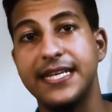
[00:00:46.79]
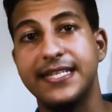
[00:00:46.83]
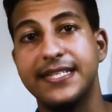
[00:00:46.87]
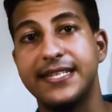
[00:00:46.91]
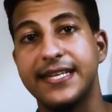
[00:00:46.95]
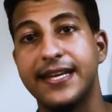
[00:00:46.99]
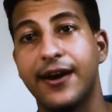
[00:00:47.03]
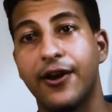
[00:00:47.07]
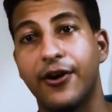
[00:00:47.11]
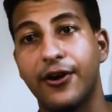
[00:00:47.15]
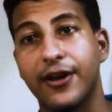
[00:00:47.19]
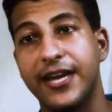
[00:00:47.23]

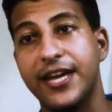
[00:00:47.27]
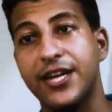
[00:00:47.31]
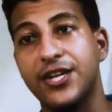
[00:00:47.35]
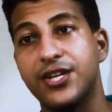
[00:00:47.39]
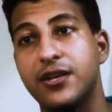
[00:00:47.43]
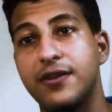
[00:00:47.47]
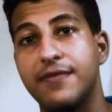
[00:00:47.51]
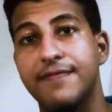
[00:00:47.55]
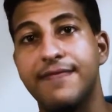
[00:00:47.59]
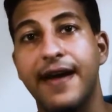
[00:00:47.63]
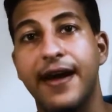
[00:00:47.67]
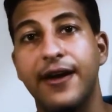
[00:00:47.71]
it's in our
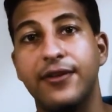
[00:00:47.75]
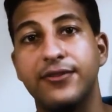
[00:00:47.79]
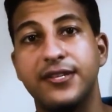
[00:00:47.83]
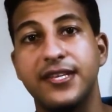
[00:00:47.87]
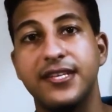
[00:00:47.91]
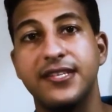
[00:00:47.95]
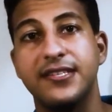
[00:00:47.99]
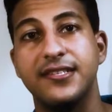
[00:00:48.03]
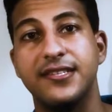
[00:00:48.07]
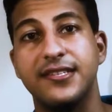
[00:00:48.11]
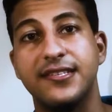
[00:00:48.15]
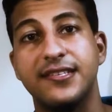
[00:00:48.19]
kitchen
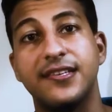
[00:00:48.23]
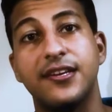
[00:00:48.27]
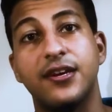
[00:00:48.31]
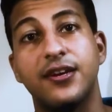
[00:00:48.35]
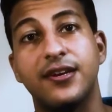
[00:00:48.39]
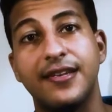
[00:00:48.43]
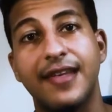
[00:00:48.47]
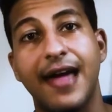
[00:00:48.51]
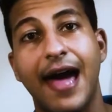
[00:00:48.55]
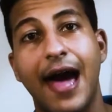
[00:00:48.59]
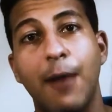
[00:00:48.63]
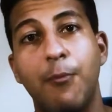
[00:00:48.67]
fountains, it's in
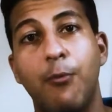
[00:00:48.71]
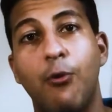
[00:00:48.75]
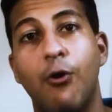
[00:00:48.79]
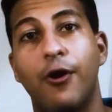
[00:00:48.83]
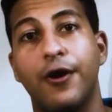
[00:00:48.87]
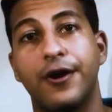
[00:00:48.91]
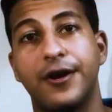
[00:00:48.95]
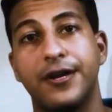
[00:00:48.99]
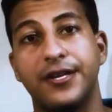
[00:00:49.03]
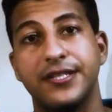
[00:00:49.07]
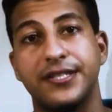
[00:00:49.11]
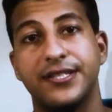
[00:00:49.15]
our tap
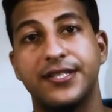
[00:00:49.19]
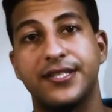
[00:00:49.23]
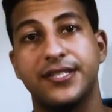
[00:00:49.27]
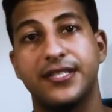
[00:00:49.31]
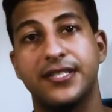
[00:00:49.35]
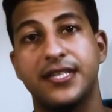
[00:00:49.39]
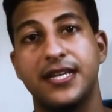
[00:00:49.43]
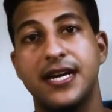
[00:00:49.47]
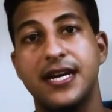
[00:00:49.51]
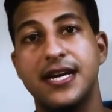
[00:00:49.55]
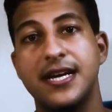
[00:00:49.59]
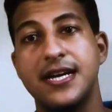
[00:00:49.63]

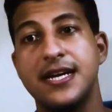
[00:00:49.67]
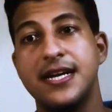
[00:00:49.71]
waters,